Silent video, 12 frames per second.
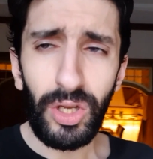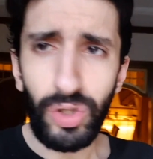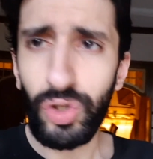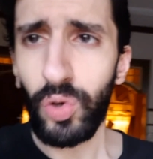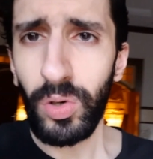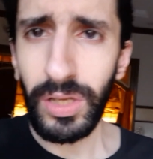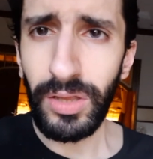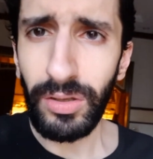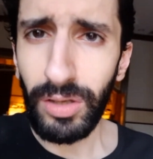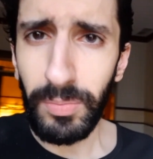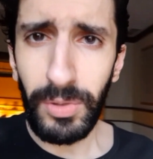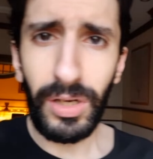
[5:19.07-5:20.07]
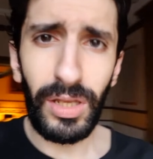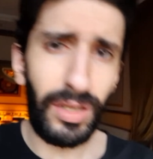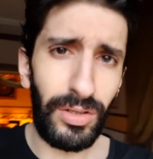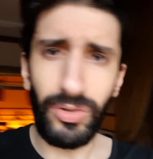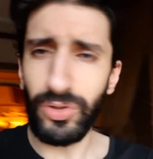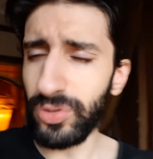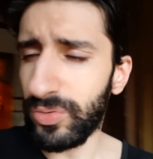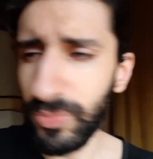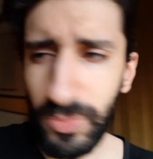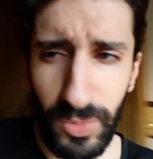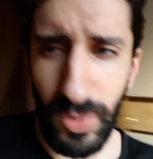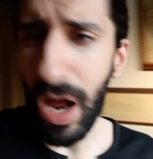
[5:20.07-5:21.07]
join in the community and
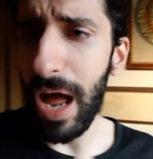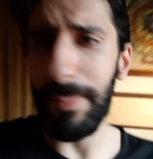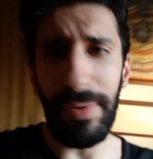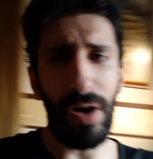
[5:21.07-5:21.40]
hop in